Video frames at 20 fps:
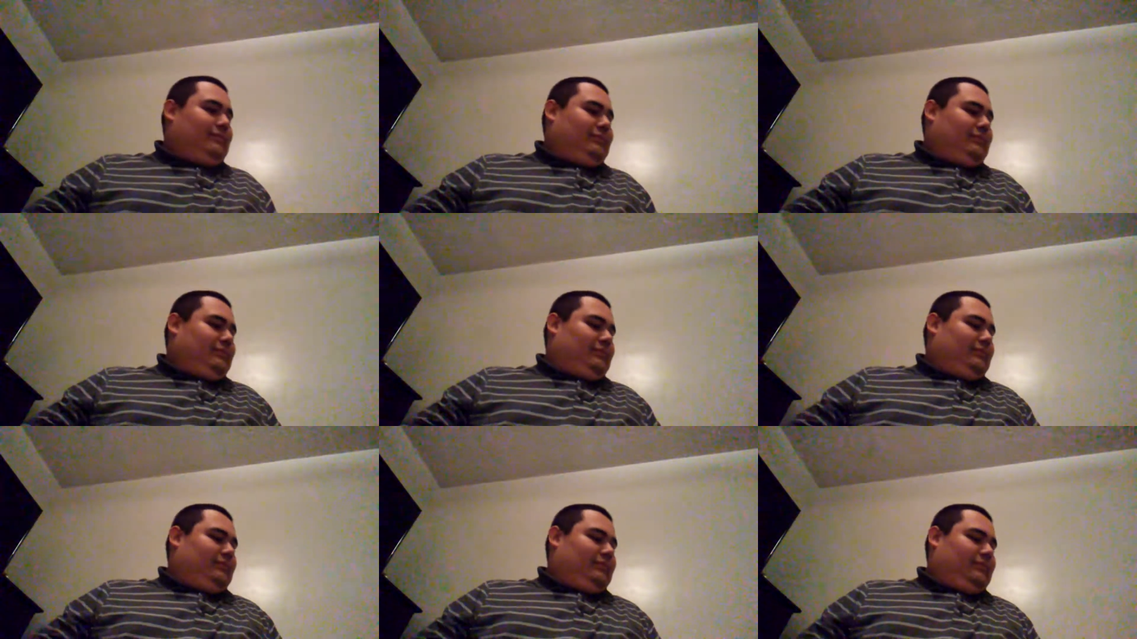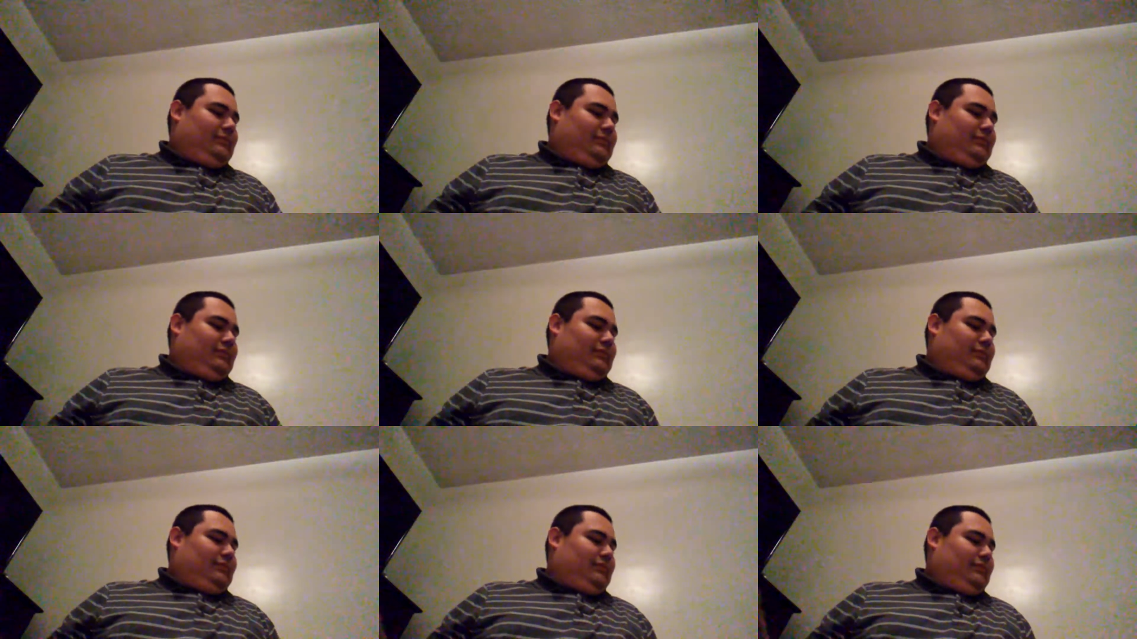
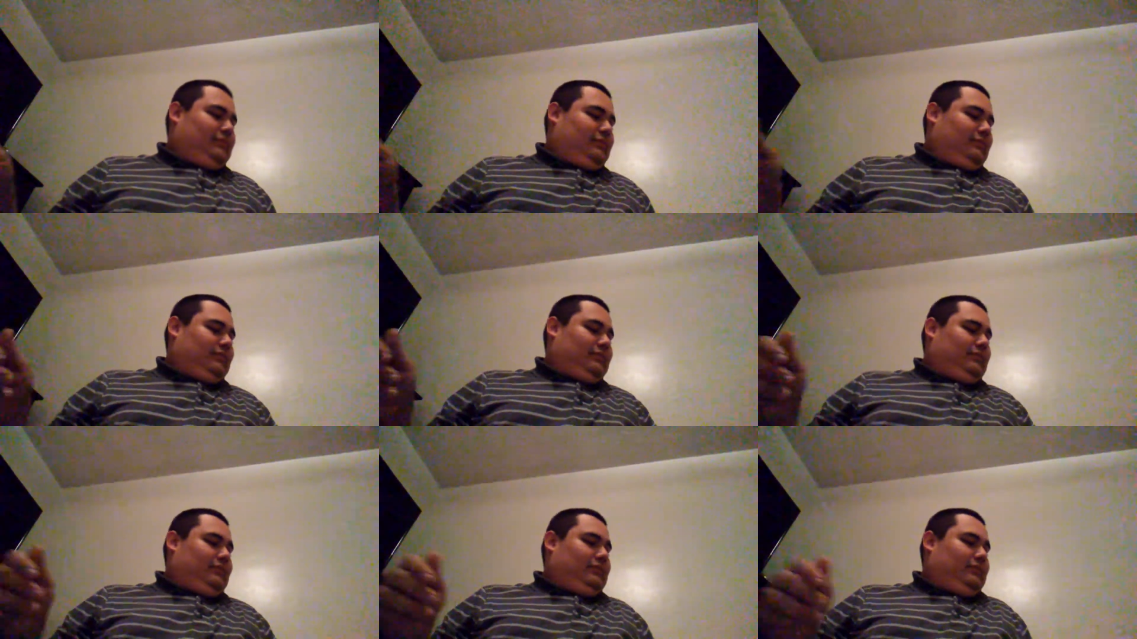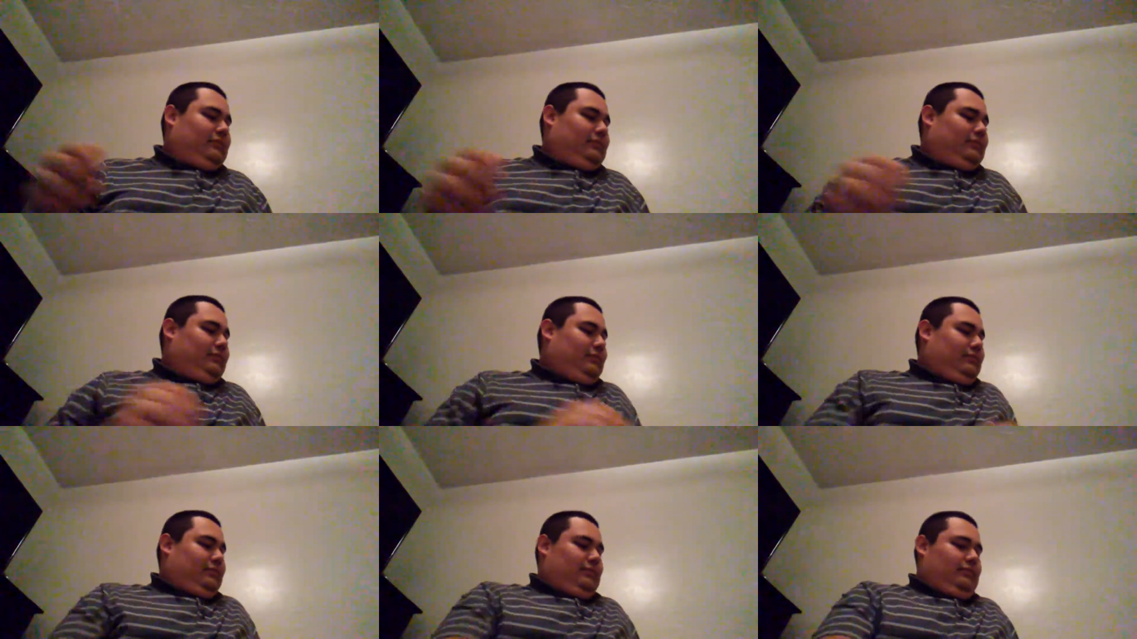
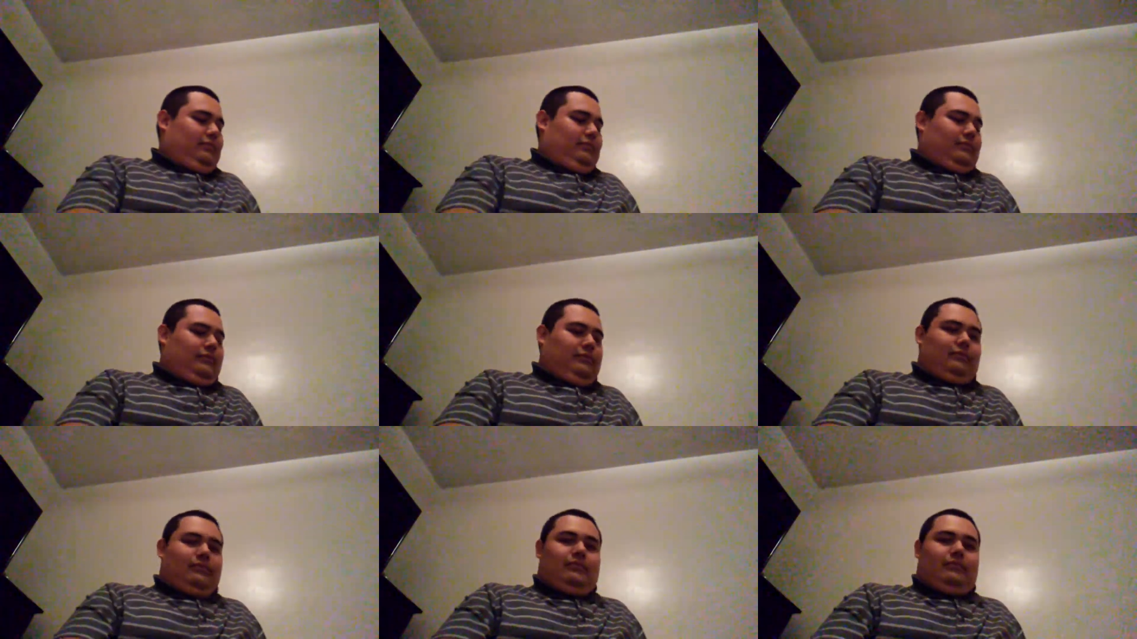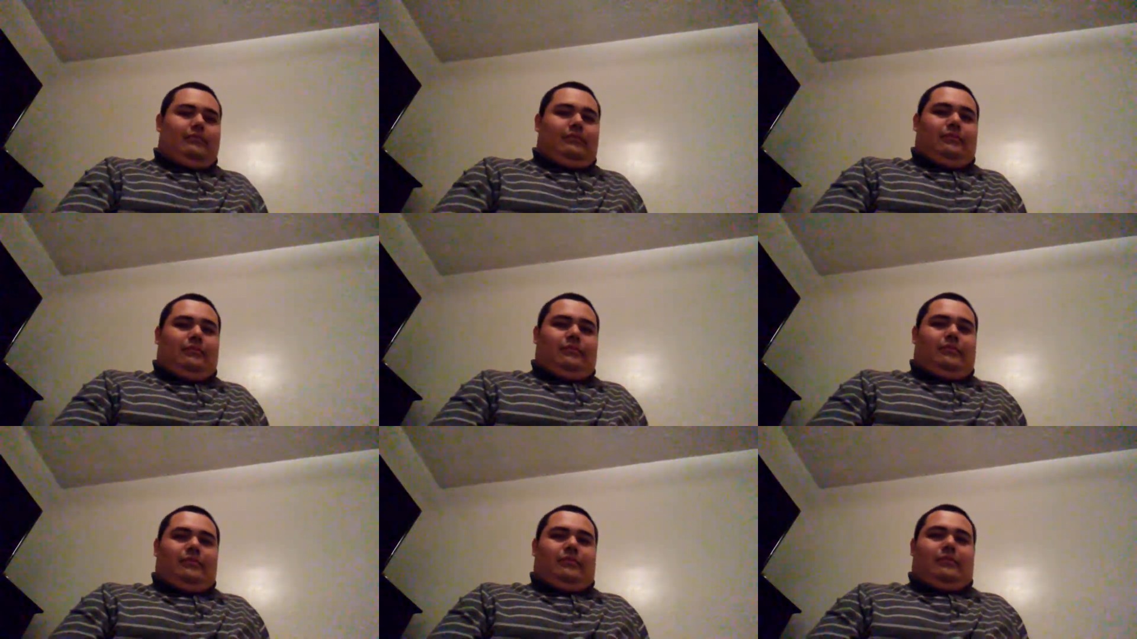
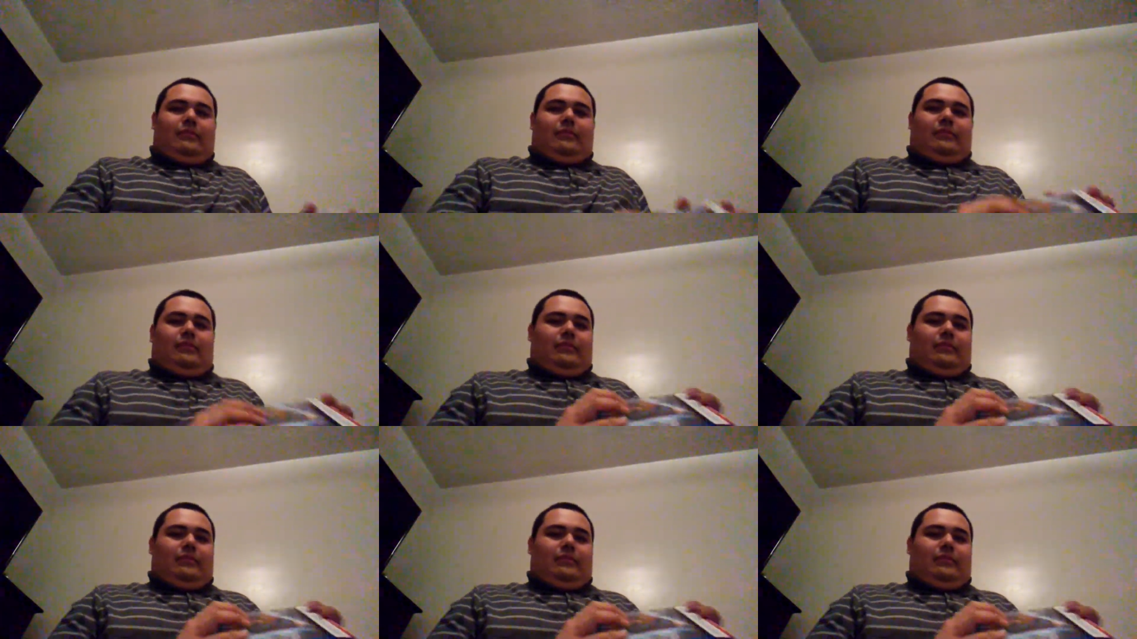Nobody speaks.